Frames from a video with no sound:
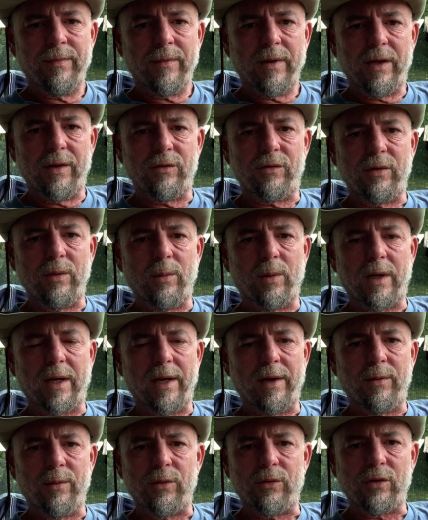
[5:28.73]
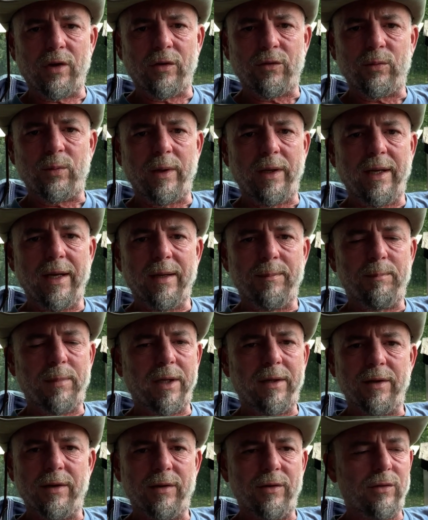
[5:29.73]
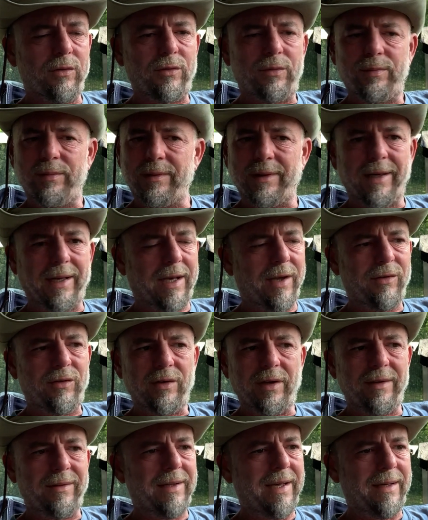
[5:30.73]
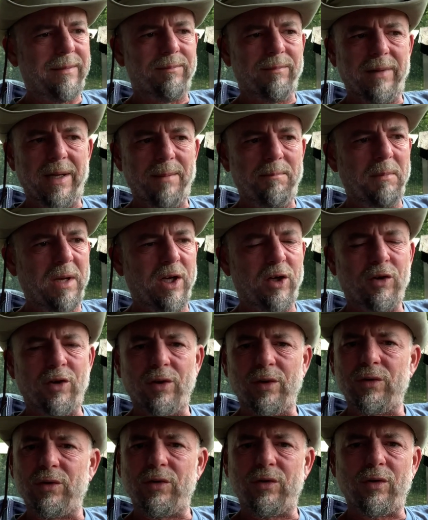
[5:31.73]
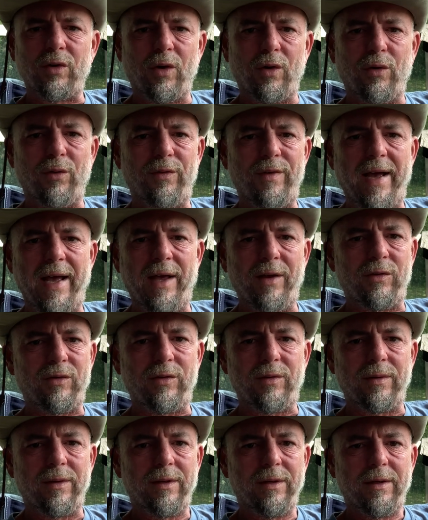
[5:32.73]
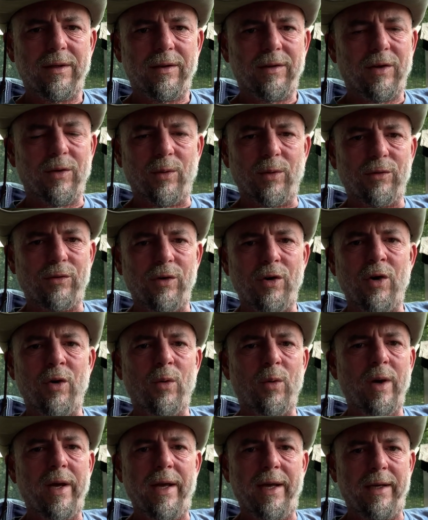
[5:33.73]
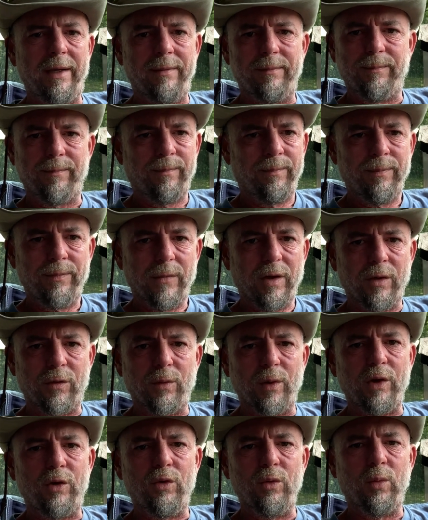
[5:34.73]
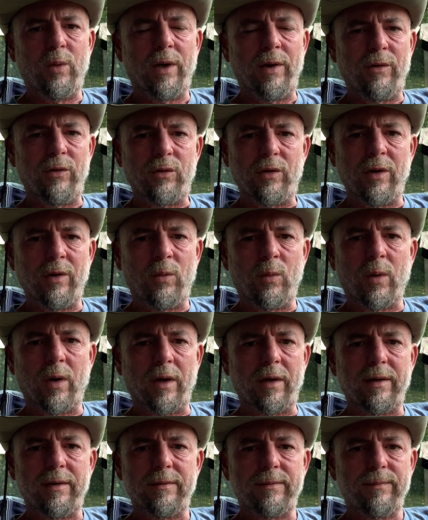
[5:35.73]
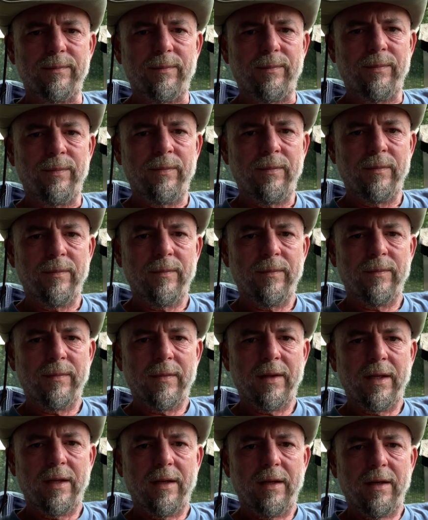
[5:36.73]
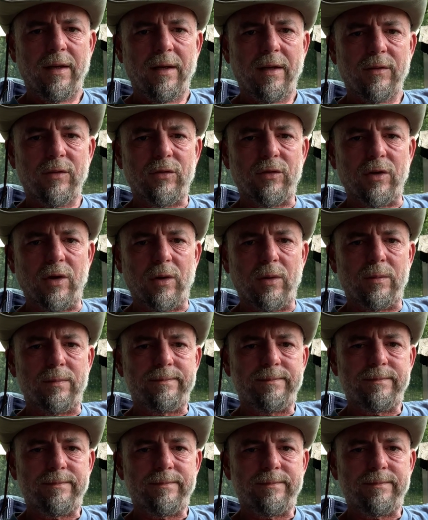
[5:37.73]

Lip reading: and see what kind of results we get, because like I said, that meat cooks so fast, there was no way a 3-2-1 is going to work. So